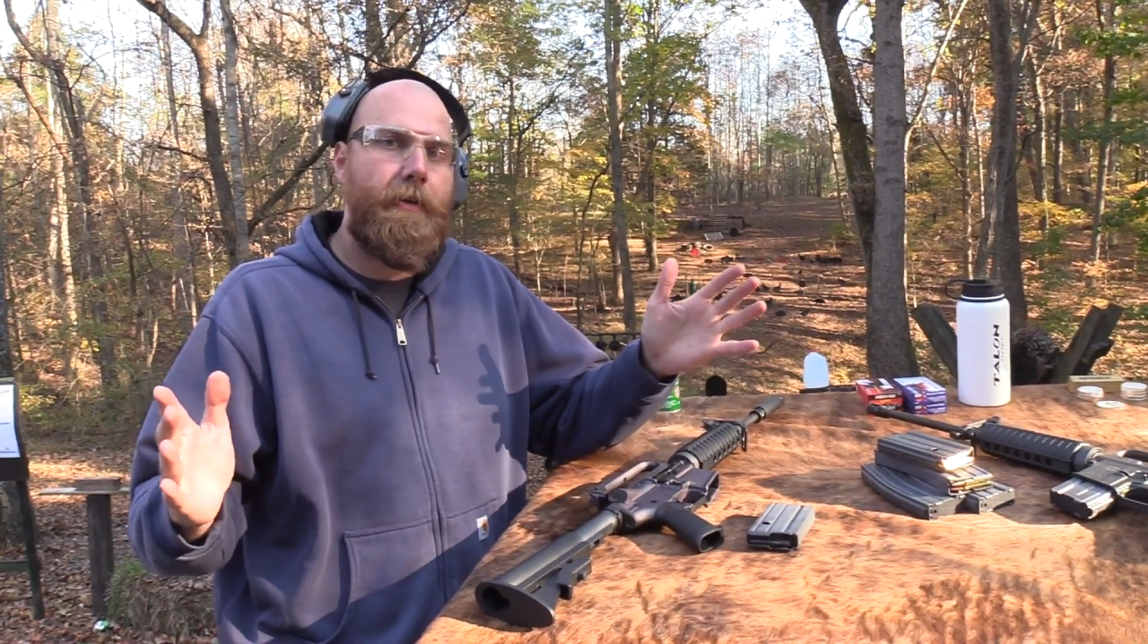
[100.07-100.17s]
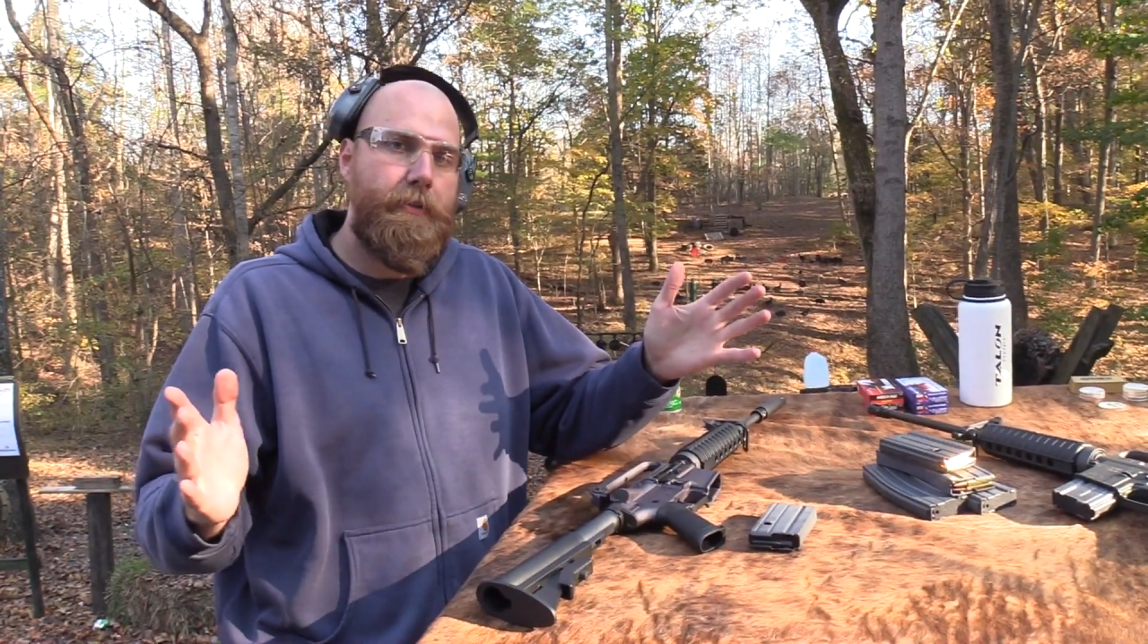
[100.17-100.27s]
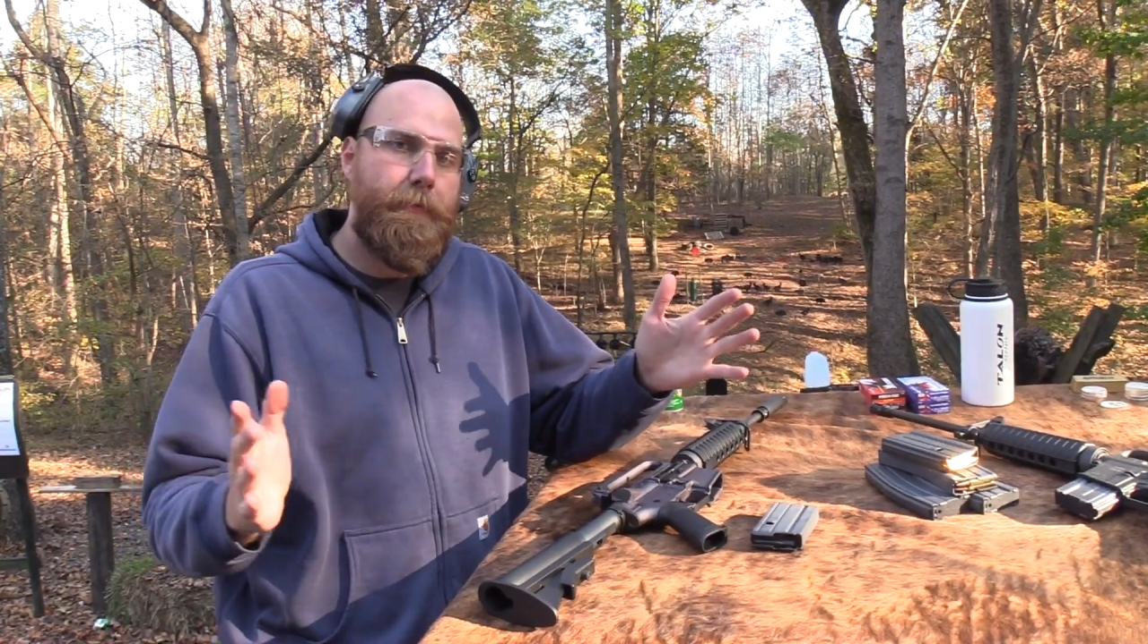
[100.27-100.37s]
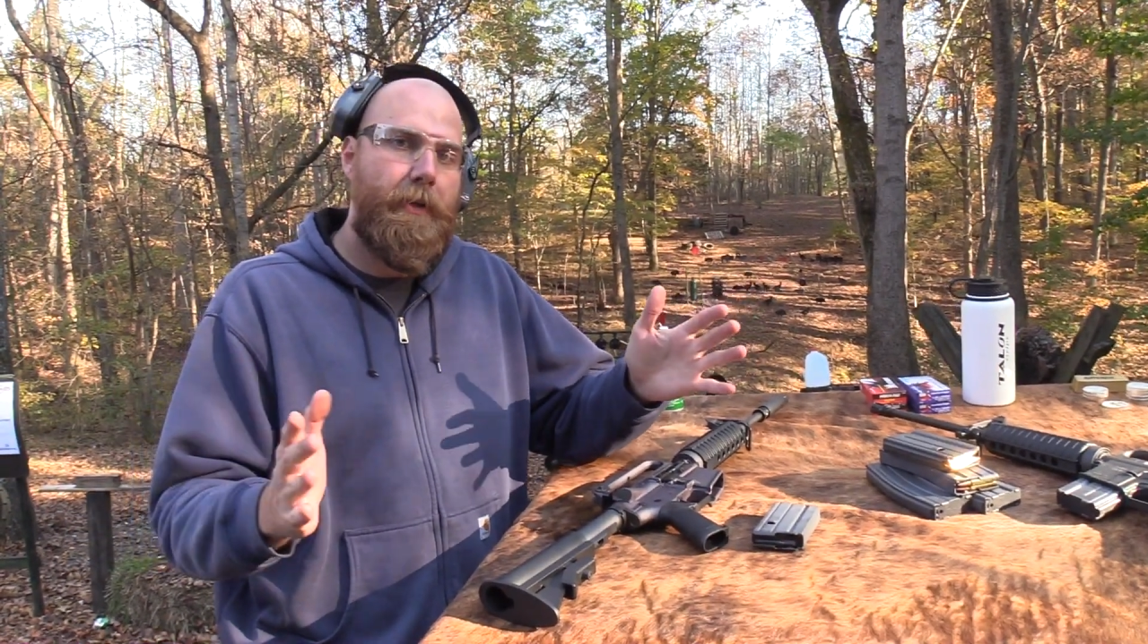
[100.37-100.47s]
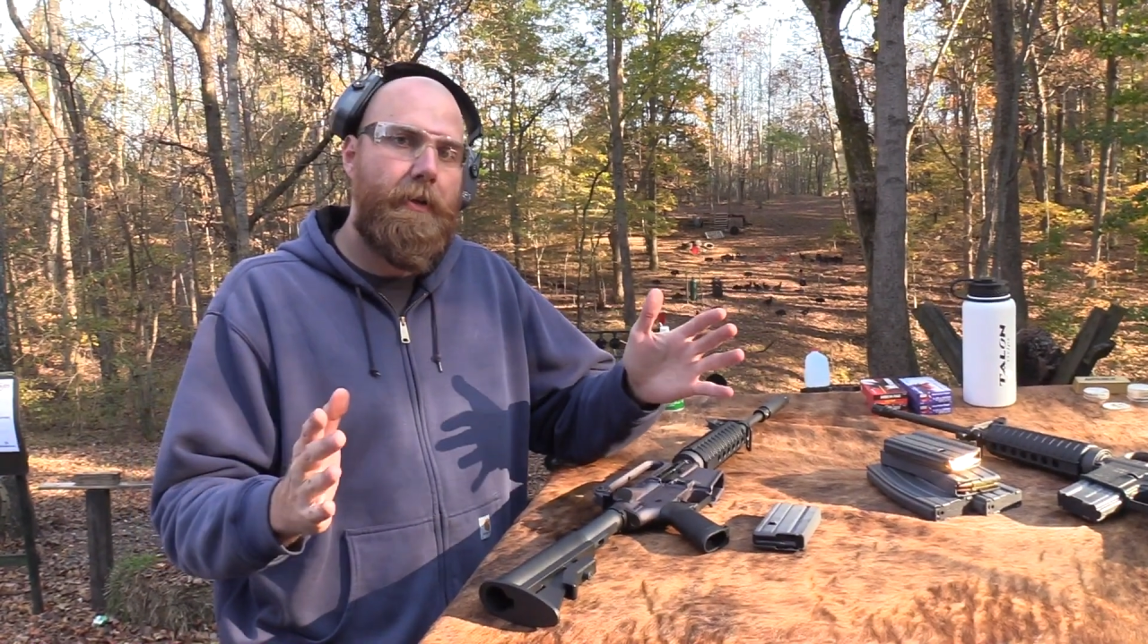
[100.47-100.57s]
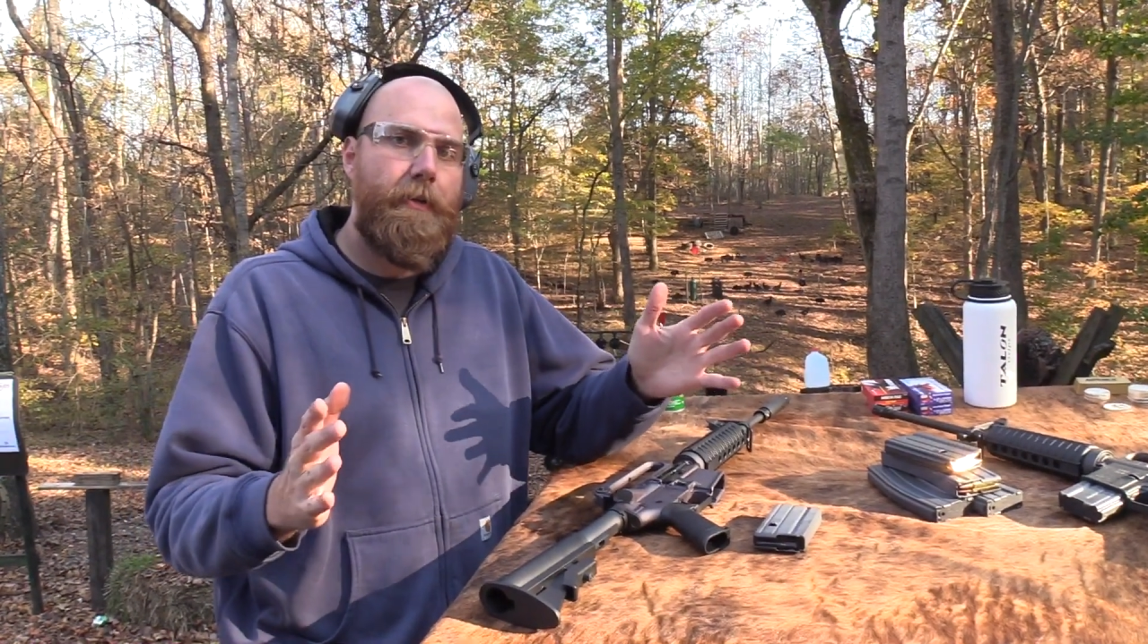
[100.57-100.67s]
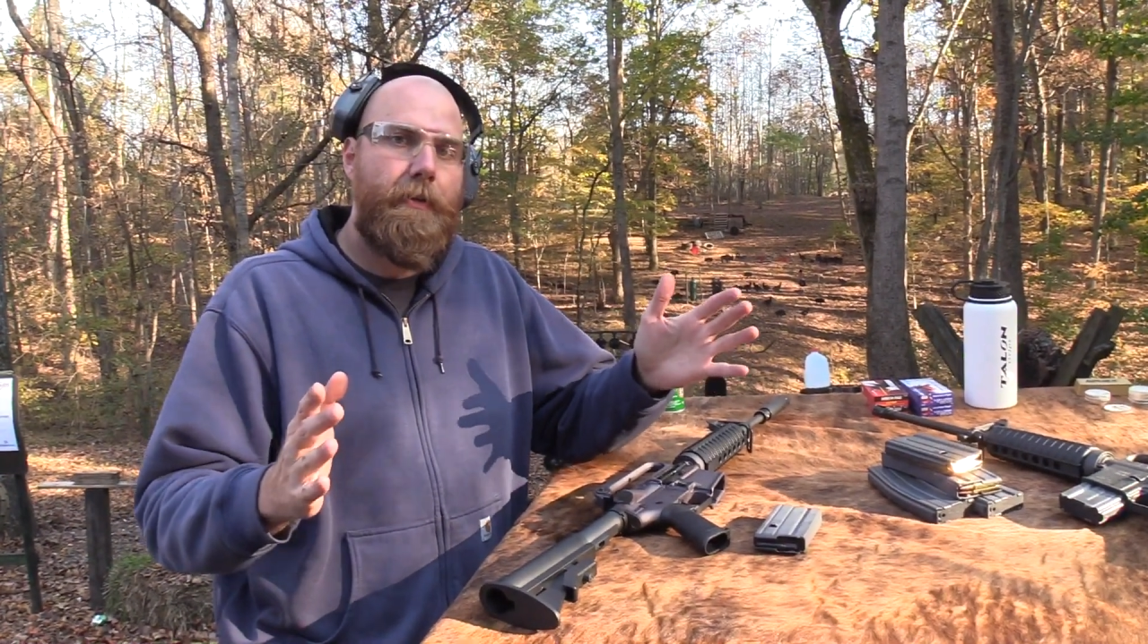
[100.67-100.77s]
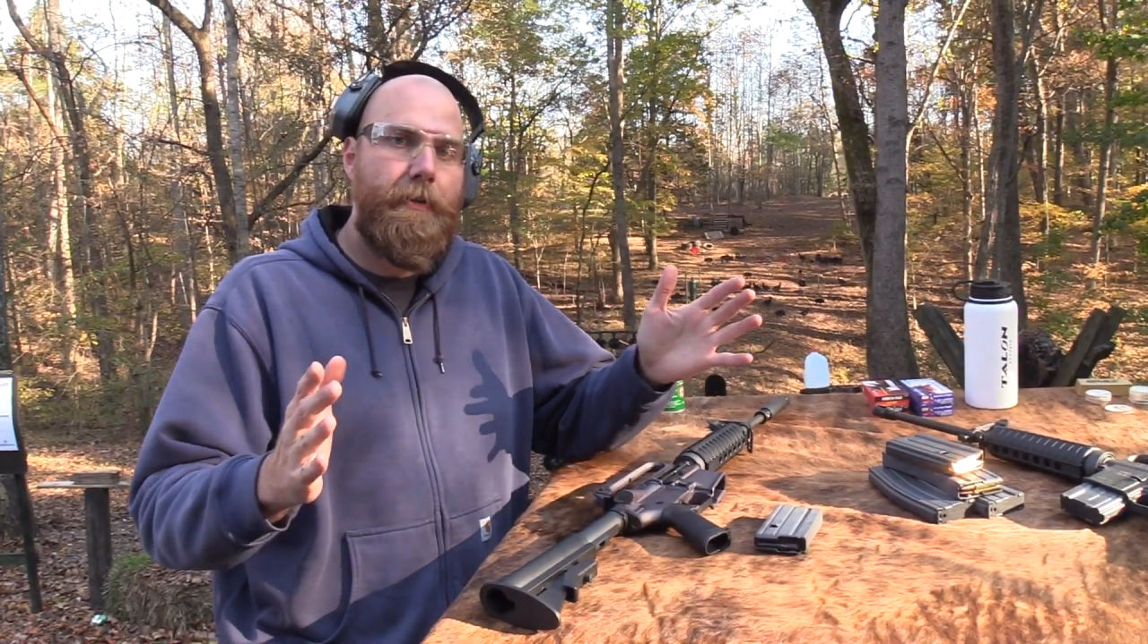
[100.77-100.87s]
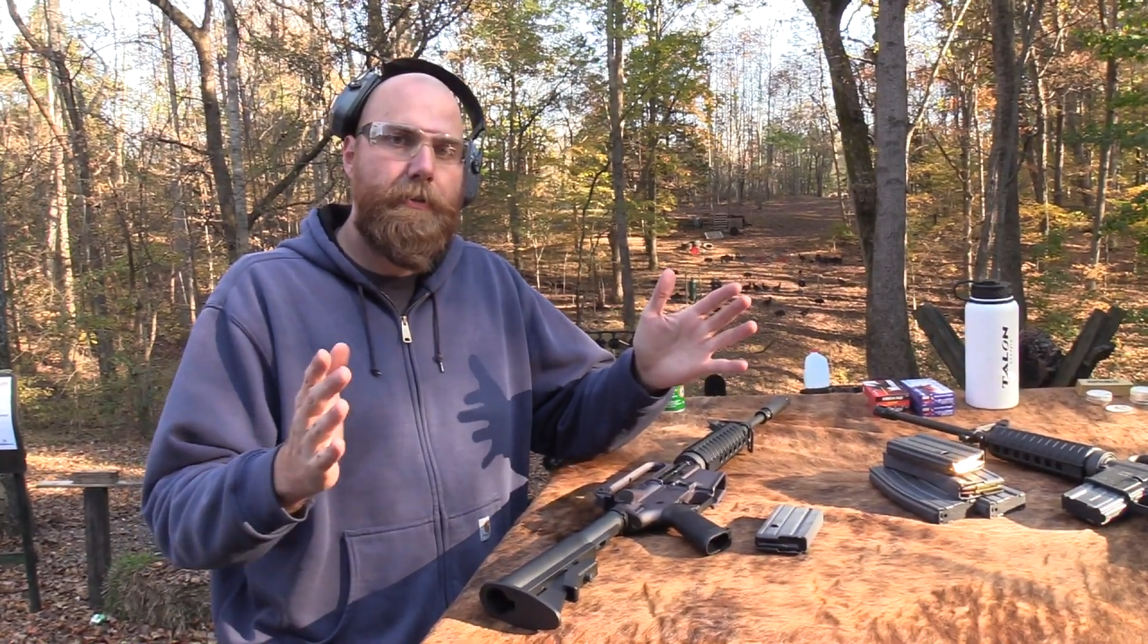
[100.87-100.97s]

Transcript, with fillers: and smaller